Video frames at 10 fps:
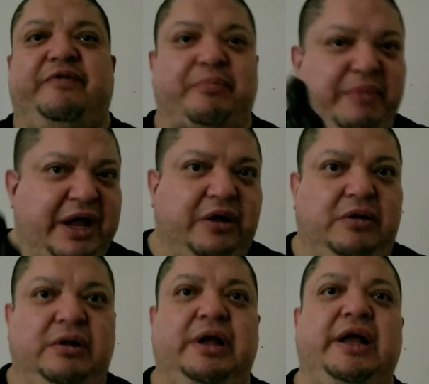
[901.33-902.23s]

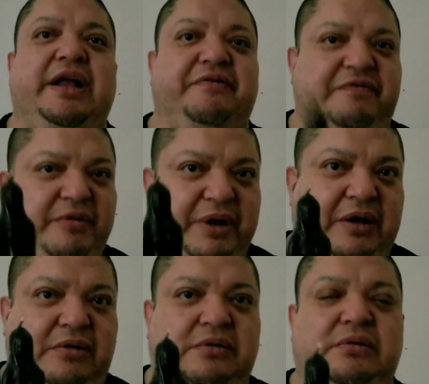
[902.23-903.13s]
male and a
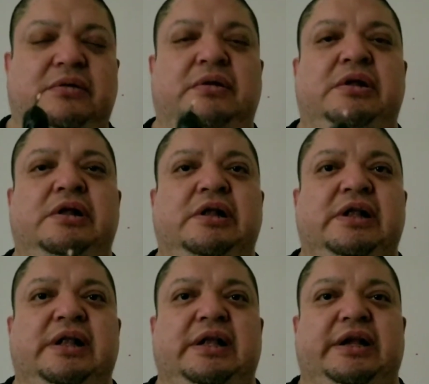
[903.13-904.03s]
female
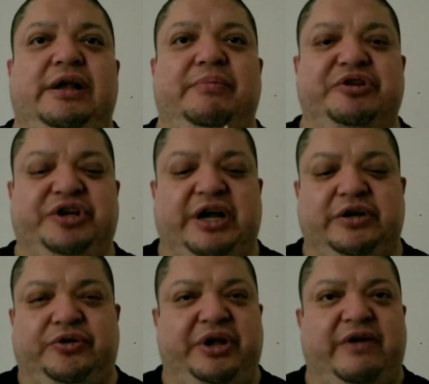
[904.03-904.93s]
image
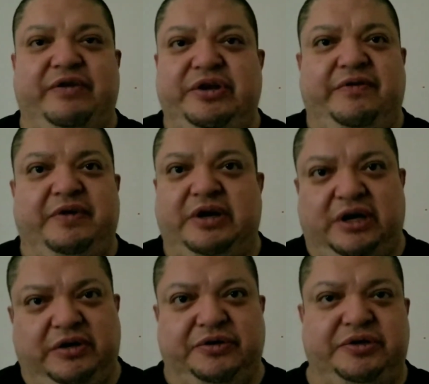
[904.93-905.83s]
candle. They have it in different
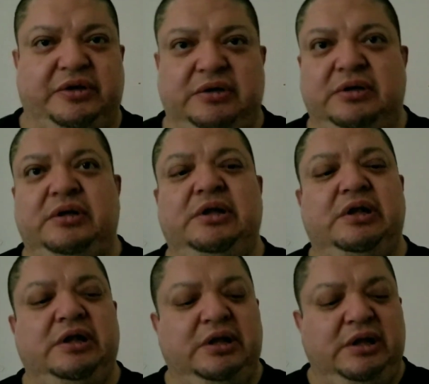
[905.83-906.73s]
colors.
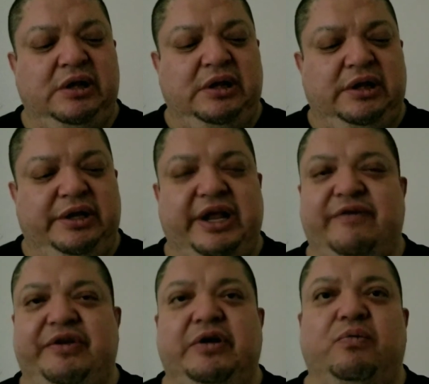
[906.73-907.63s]
They have
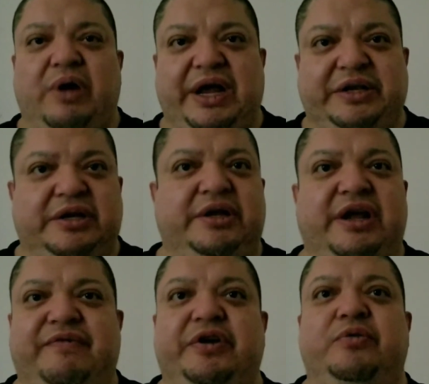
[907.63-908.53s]
it in white, they
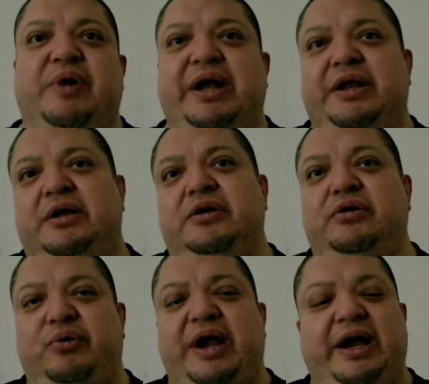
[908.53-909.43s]
have it in red,
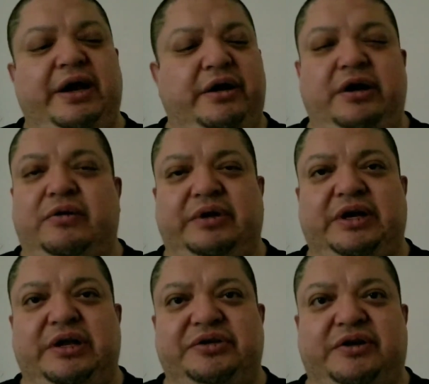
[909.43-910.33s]
gray, you know, that
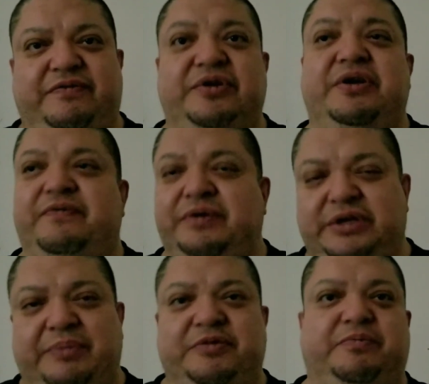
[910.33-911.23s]
kind of stuff for different
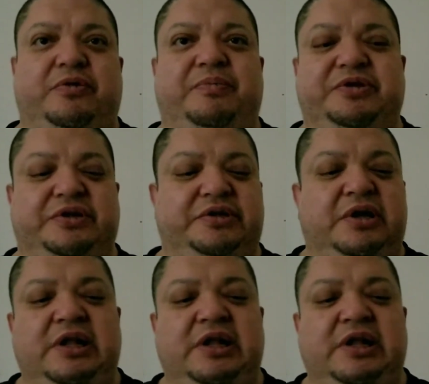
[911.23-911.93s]
types of purposes.